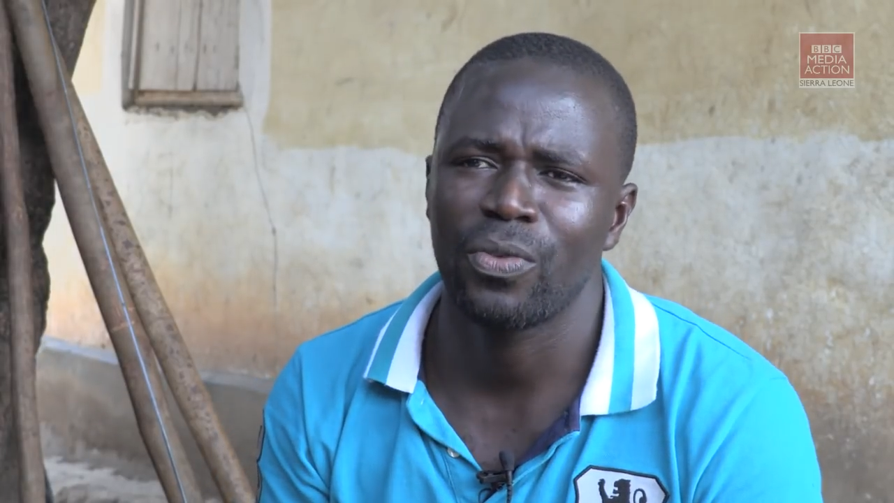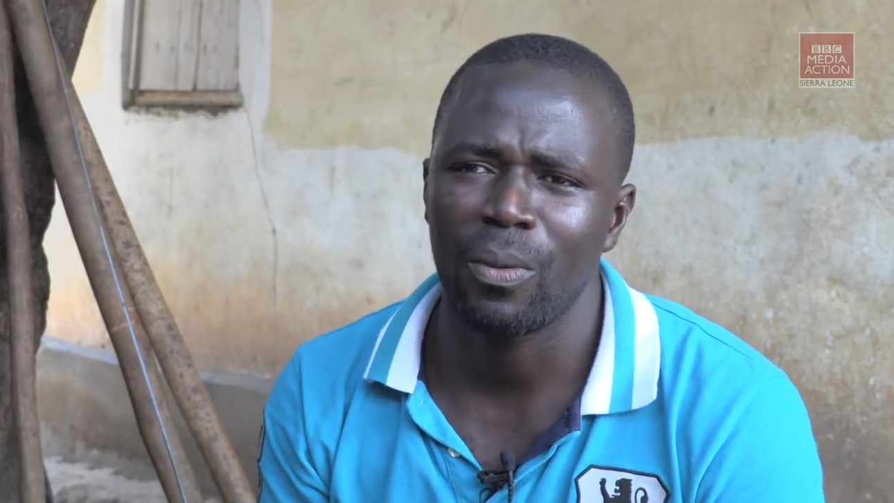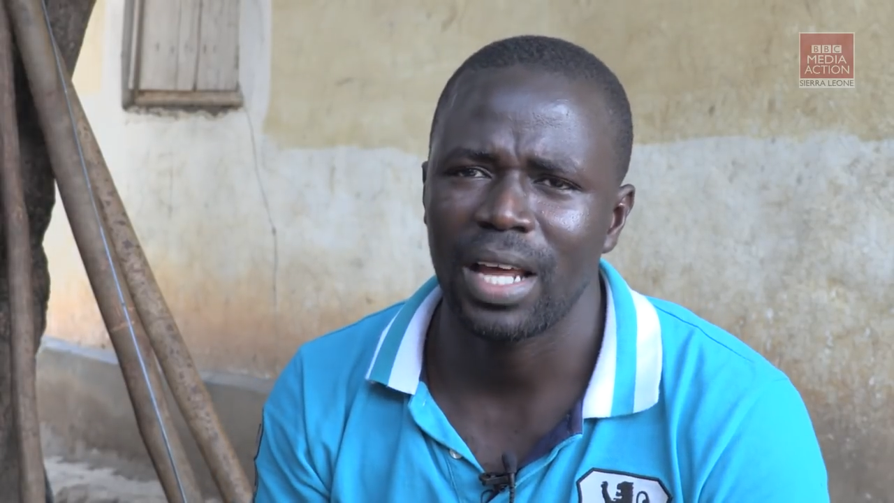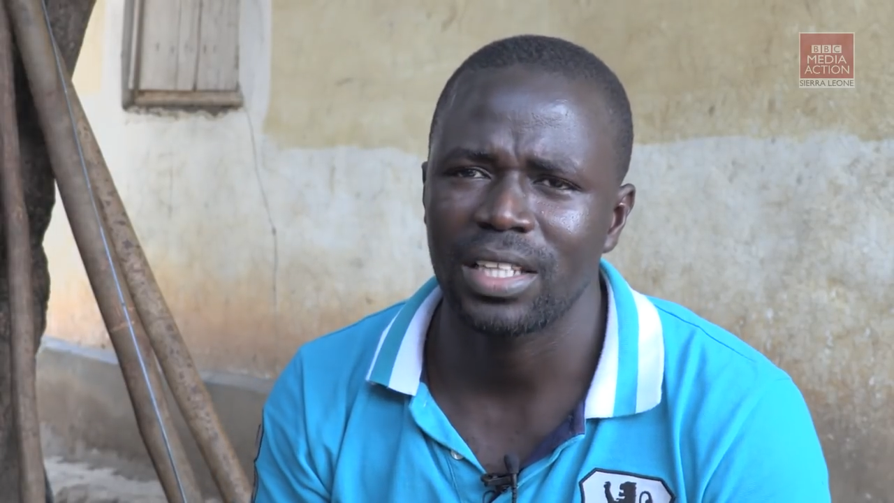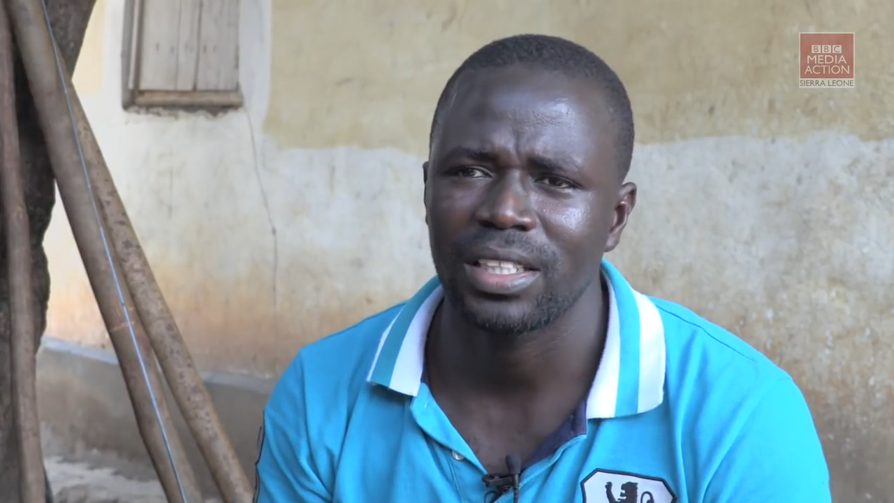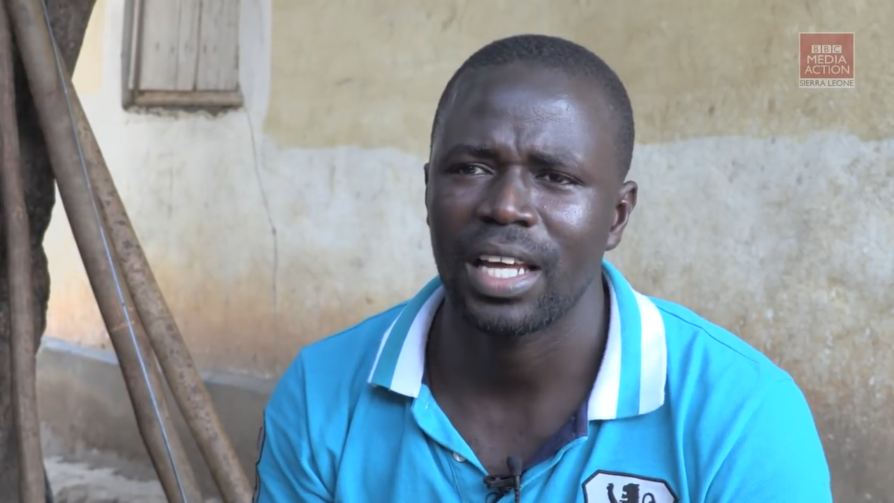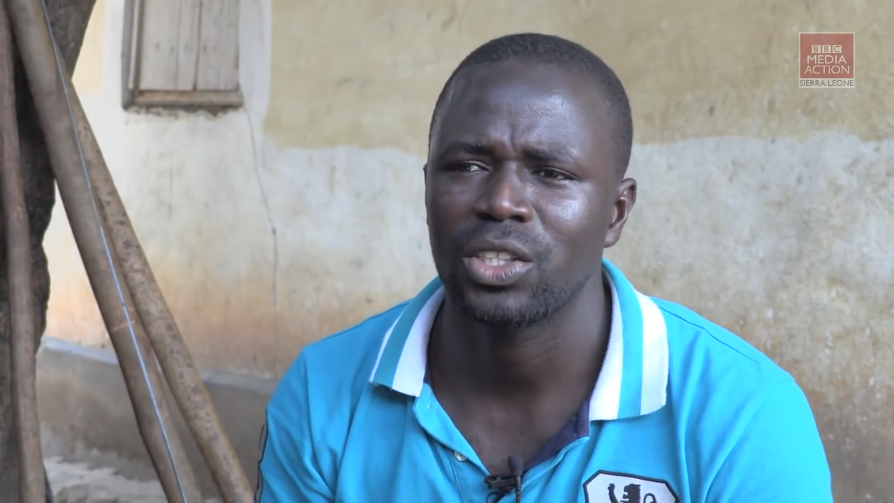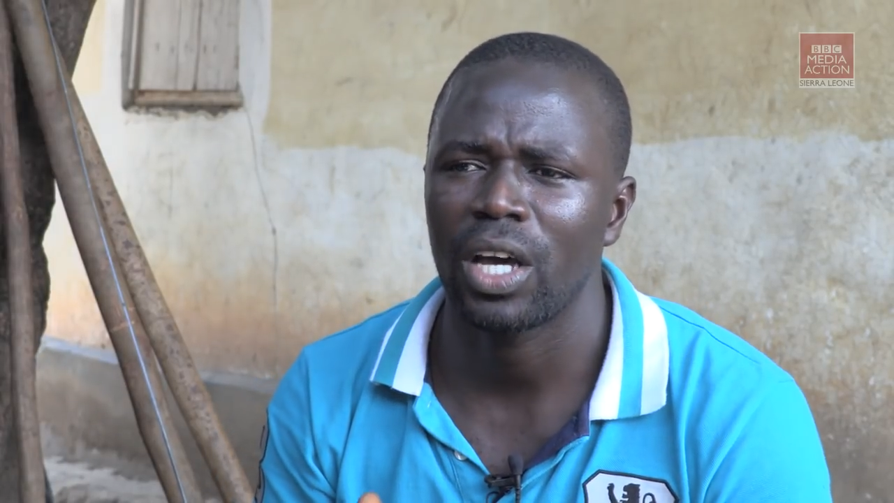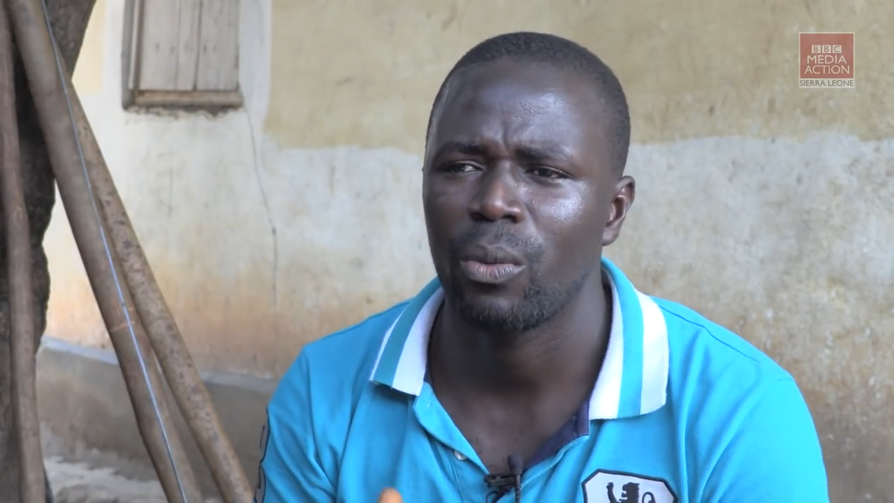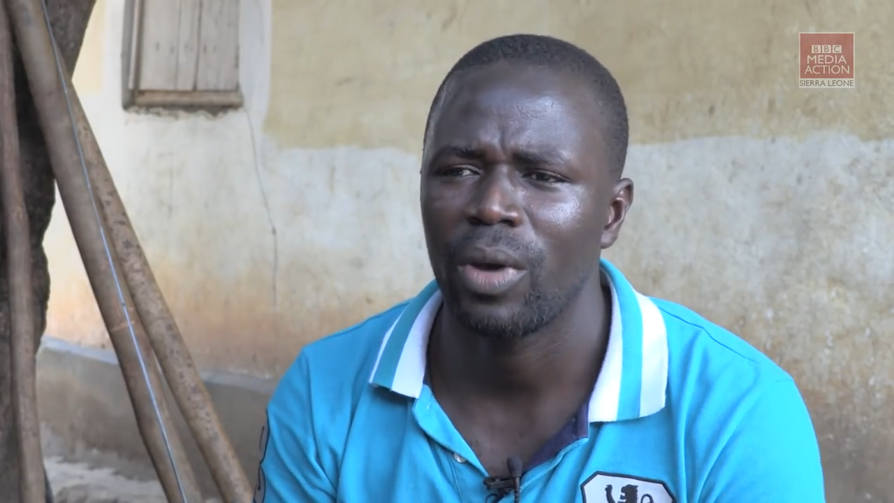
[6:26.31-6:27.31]
from that now
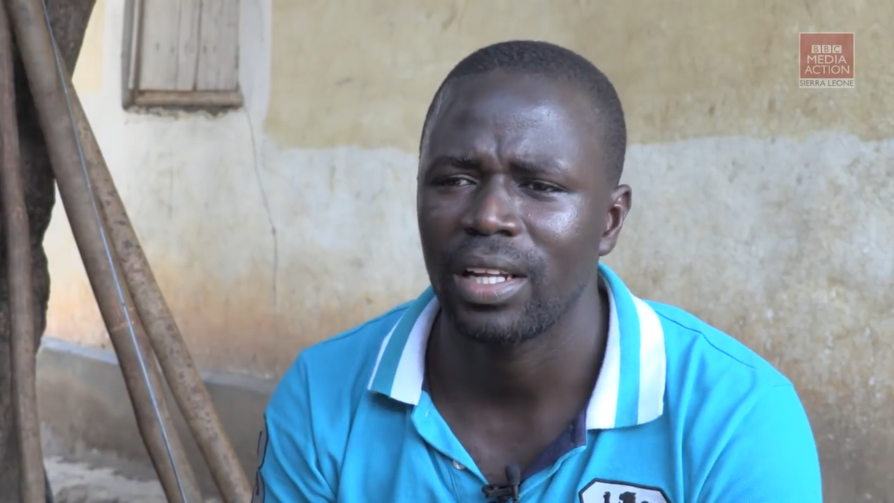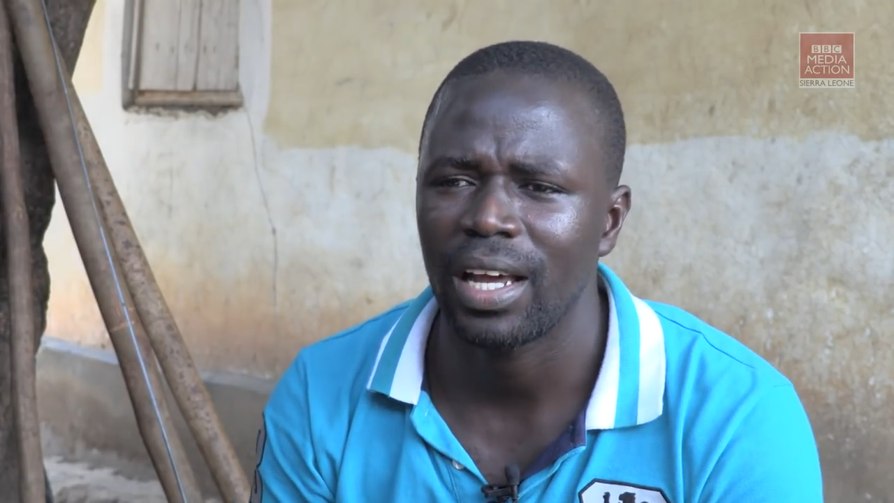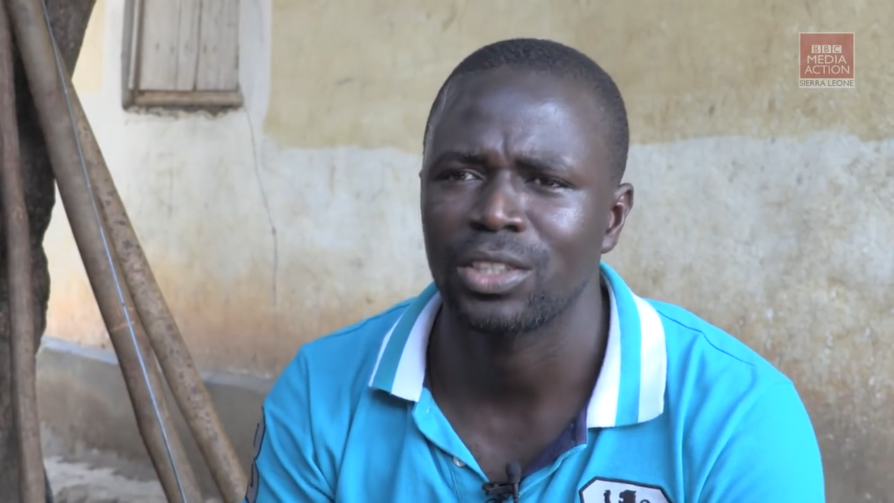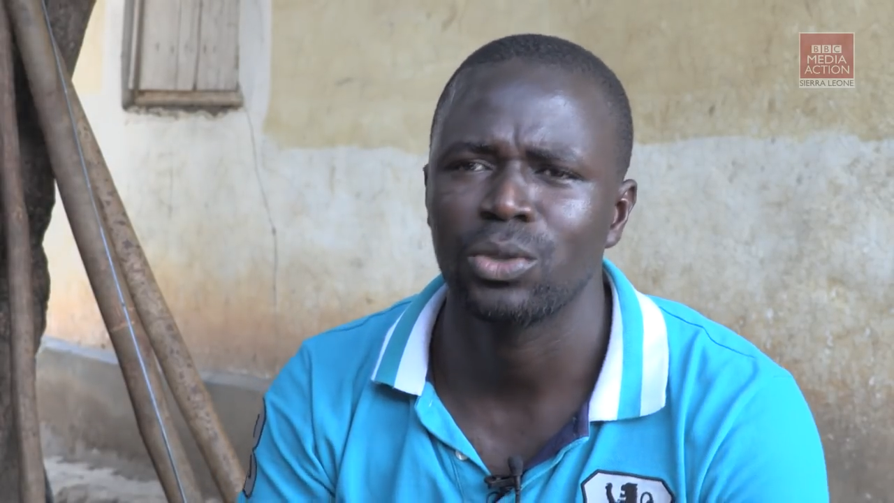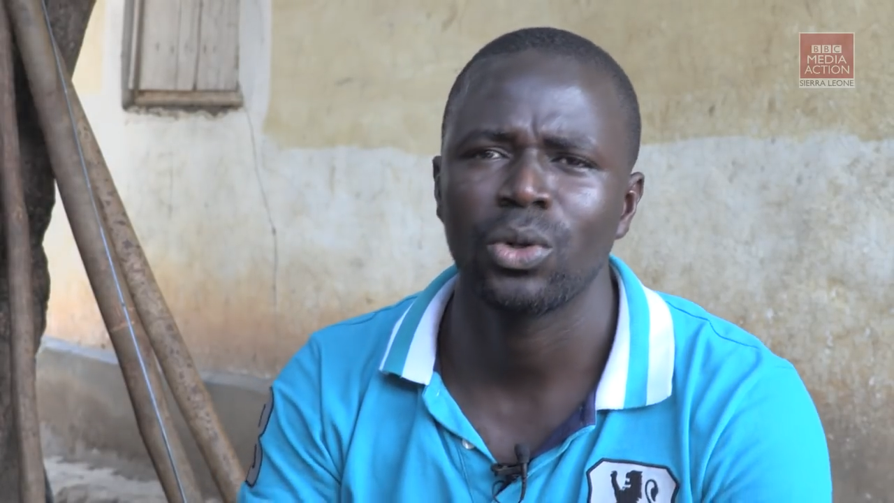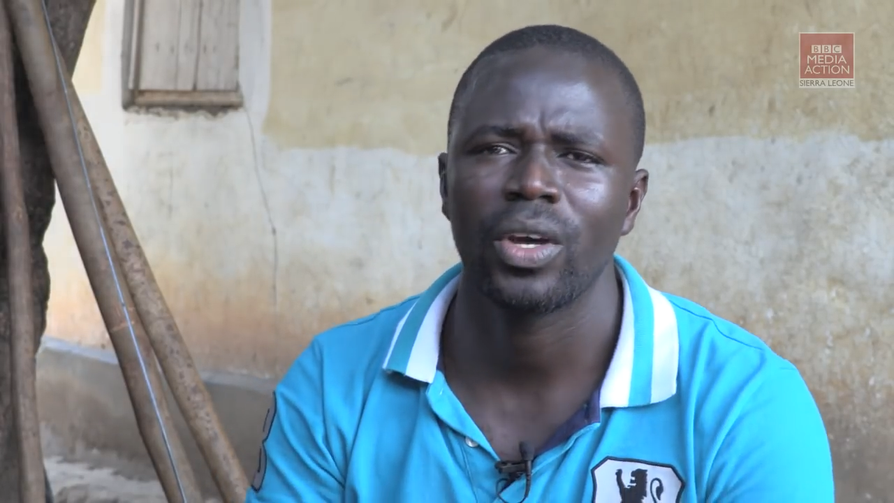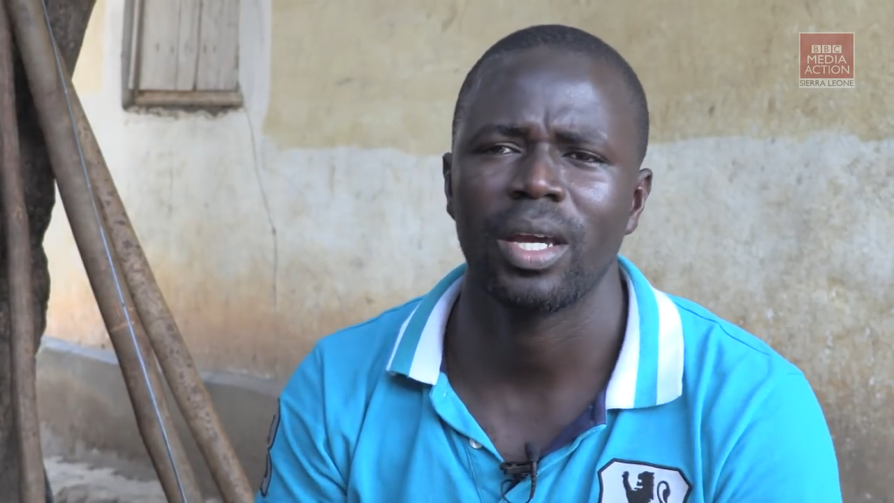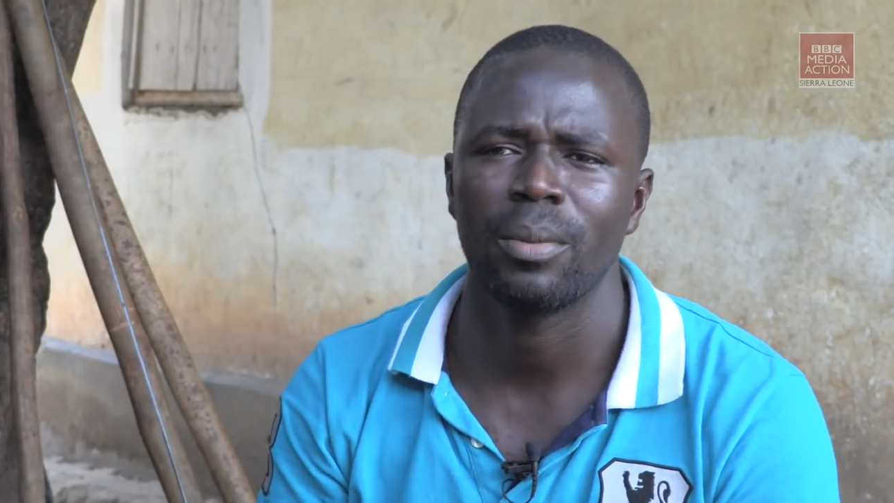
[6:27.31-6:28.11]
say well, as you go to